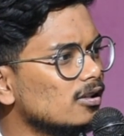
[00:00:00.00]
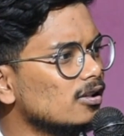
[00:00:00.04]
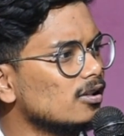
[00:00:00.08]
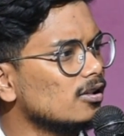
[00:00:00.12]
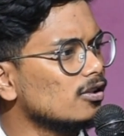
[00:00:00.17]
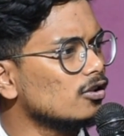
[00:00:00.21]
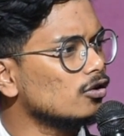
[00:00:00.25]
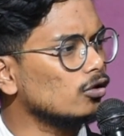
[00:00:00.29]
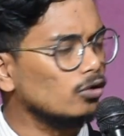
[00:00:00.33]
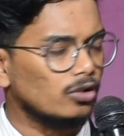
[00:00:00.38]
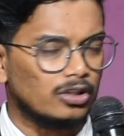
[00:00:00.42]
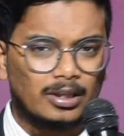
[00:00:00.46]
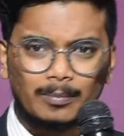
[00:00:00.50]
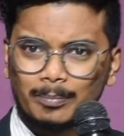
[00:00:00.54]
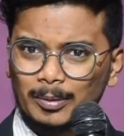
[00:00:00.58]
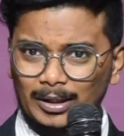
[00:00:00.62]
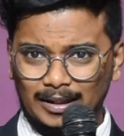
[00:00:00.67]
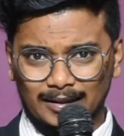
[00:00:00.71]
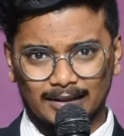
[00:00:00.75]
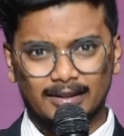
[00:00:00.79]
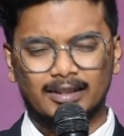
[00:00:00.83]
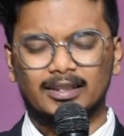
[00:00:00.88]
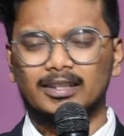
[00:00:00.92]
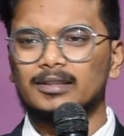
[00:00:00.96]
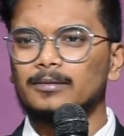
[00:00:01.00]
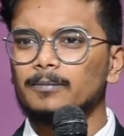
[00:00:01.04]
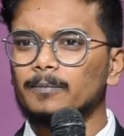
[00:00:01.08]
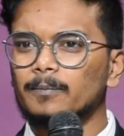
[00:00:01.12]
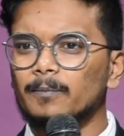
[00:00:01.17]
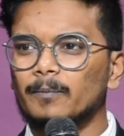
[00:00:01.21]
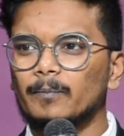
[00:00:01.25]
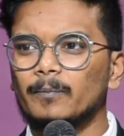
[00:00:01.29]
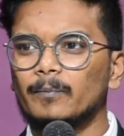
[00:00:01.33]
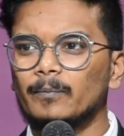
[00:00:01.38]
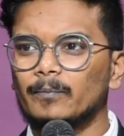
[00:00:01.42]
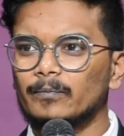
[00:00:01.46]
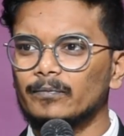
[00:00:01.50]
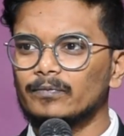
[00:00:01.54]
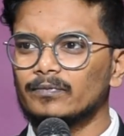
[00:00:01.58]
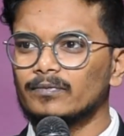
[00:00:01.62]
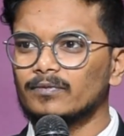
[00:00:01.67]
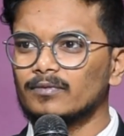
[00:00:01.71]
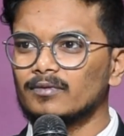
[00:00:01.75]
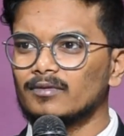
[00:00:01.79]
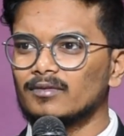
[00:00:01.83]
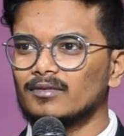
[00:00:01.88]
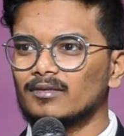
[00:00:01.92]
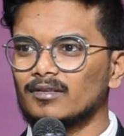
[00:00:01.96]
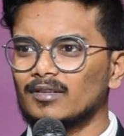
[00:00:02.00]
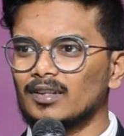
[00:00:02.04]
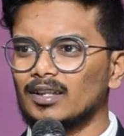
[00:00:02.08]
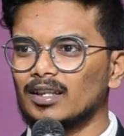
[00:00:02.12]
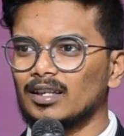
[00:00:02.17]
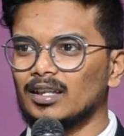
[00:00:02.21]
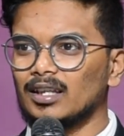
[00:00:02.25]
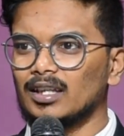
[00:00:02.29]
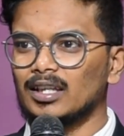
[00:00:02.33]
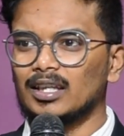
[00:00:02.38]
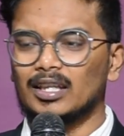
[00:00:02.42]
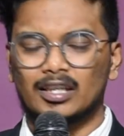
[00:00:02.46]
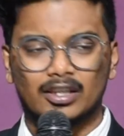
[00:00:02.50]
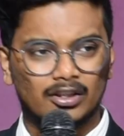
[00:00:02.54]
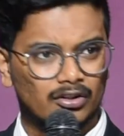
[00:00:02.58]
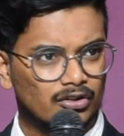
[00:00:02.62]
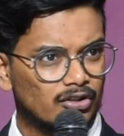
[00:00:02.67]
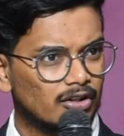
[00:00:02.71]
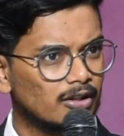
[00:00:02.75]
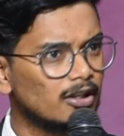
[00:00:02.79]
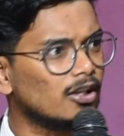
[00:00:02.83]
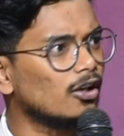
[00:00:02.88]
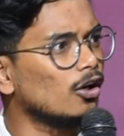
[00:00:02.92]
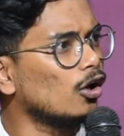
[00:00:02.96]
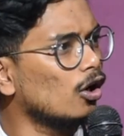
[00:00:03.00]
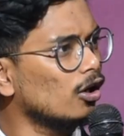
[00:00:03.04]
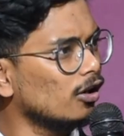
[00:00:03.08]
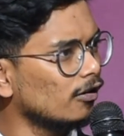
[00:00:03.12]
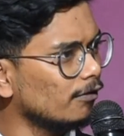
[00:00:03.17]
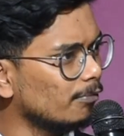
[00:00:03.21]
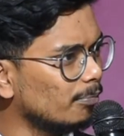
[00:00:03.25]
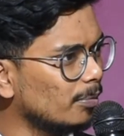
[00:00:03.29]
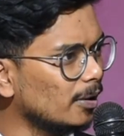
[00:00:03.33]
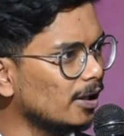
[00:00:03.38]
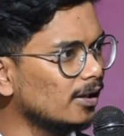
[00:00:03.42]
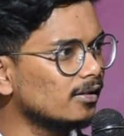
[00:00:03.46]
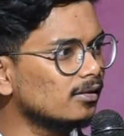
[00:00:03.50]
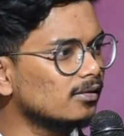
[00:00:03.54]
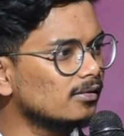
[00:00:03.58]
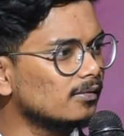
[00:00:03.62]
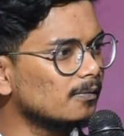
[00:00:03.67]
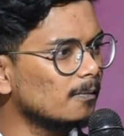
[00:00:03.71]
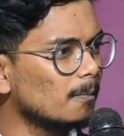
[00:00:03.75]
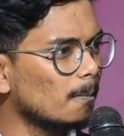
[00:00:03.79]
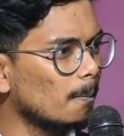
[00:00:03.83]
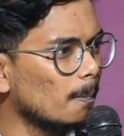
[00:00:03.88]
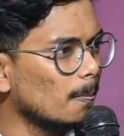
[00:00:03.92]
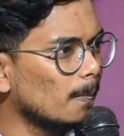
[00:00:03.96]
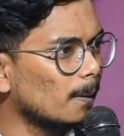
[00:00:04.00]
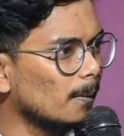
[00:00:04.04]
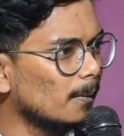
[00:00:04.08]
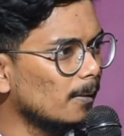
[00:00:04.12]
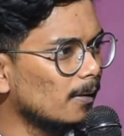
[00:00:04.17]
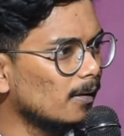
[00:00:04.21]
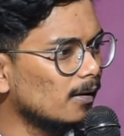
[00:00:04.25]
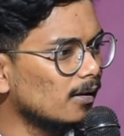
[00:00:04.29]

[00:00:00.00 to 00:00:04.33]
So typically, he is in a lot of pain.